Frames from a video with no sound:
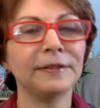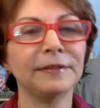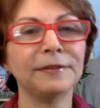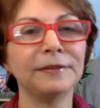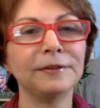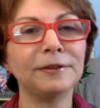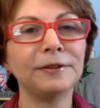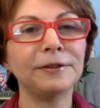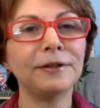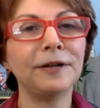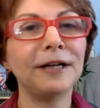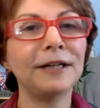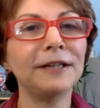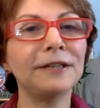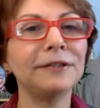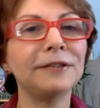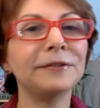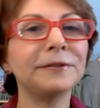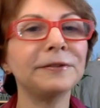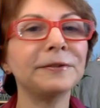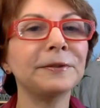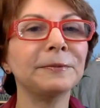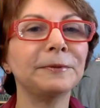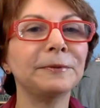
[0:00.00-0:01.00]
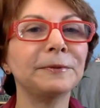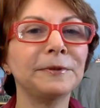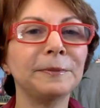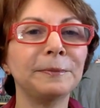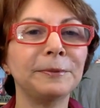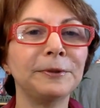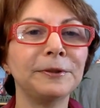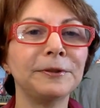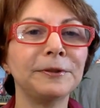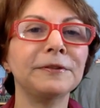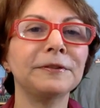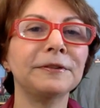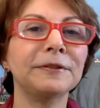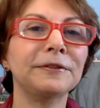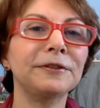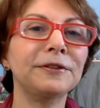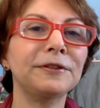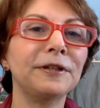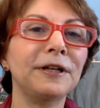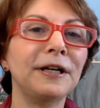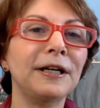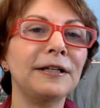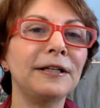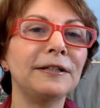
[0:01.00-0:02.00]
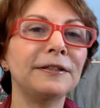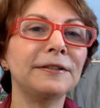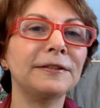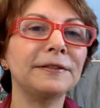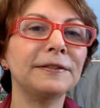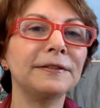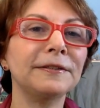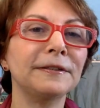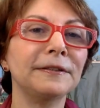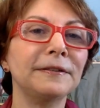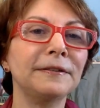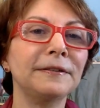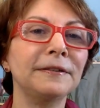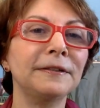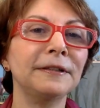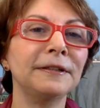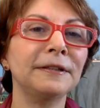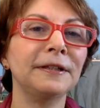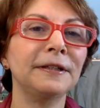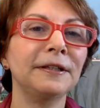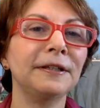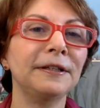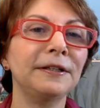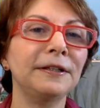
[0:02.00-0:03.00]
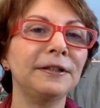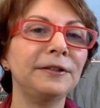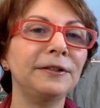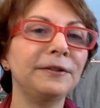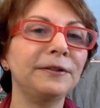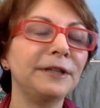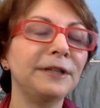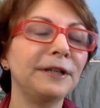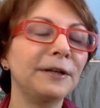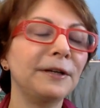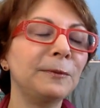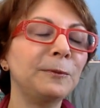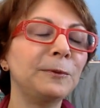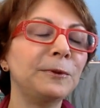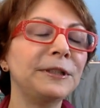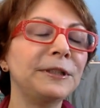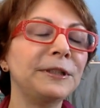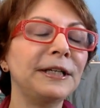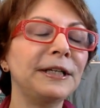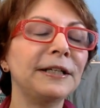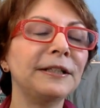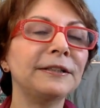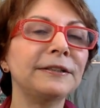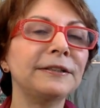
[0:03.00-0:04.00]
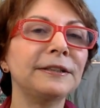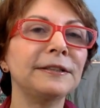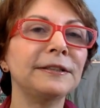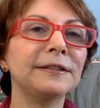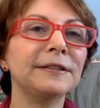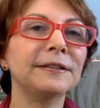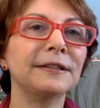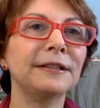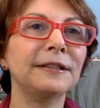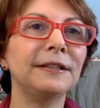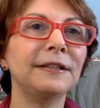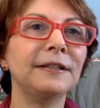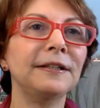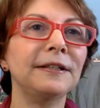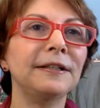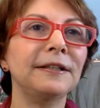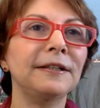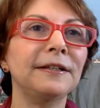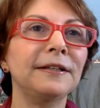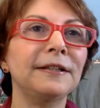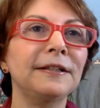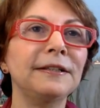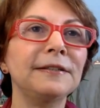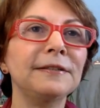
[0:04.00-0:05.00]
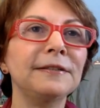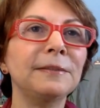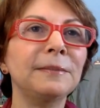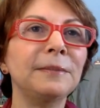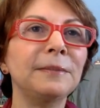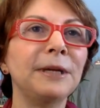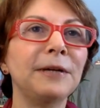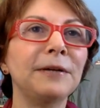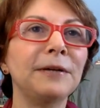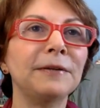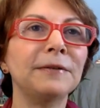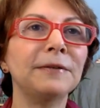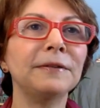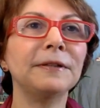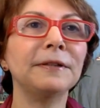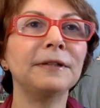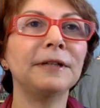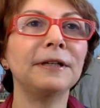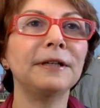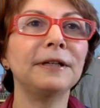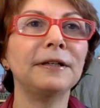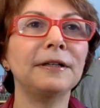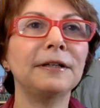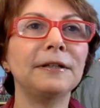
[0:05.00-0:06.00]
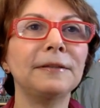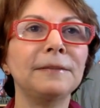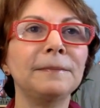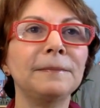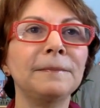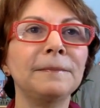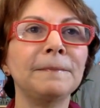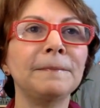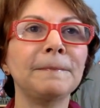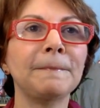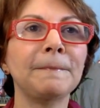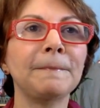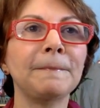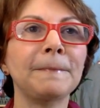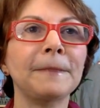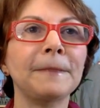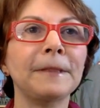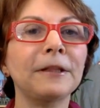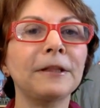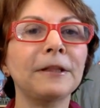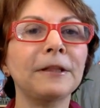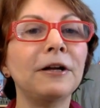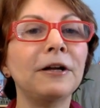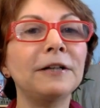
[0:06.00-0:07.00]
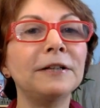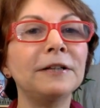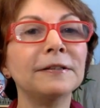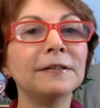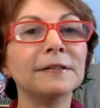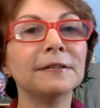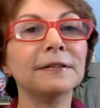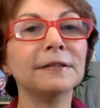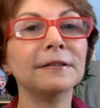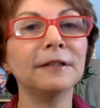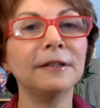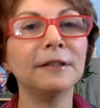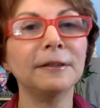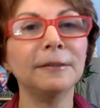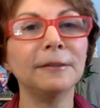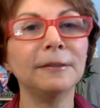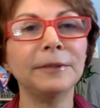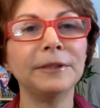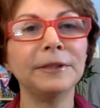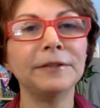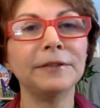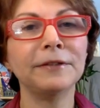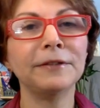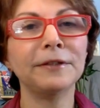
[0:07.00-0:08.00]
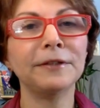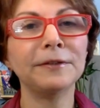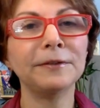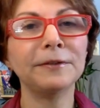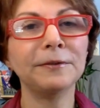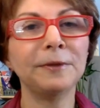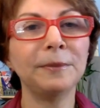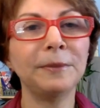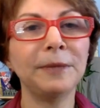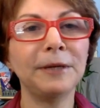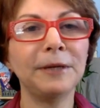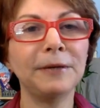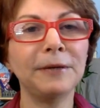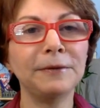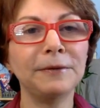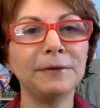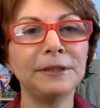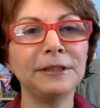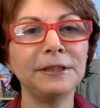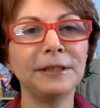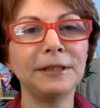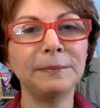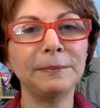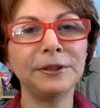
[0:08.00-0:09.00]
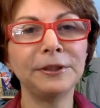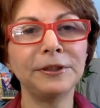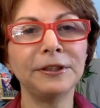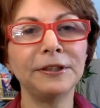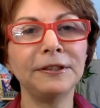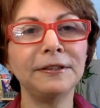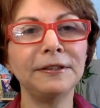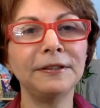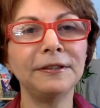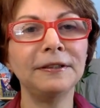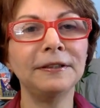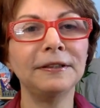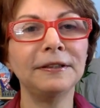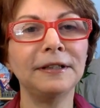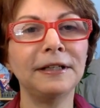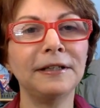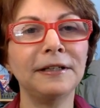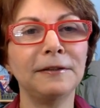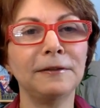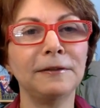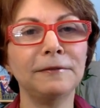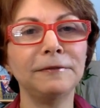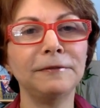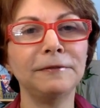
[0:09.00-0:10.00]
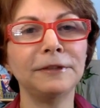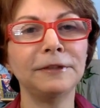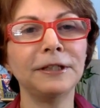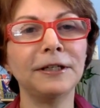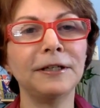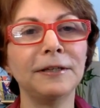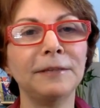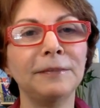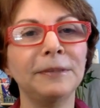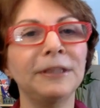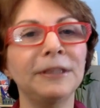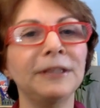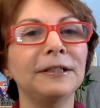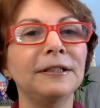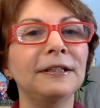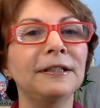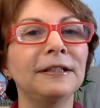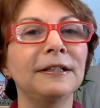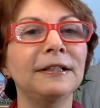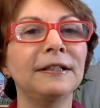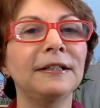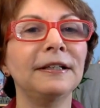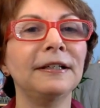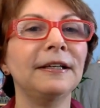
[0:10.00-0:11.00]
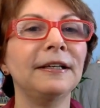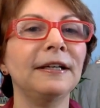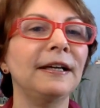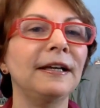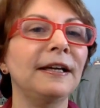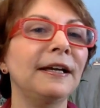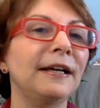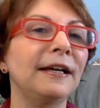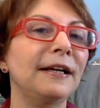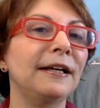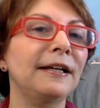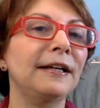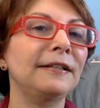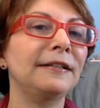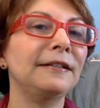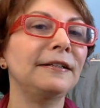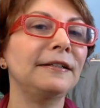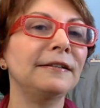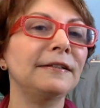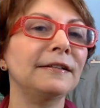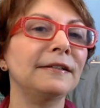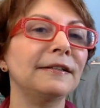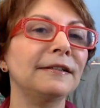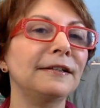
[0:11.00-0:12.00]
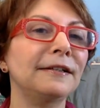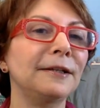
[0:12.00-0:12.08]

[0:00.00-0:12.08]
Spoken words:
trials, one's personal trials, and the Unworn Necklace. It is about loss, but it's also about redemption and overcoming. And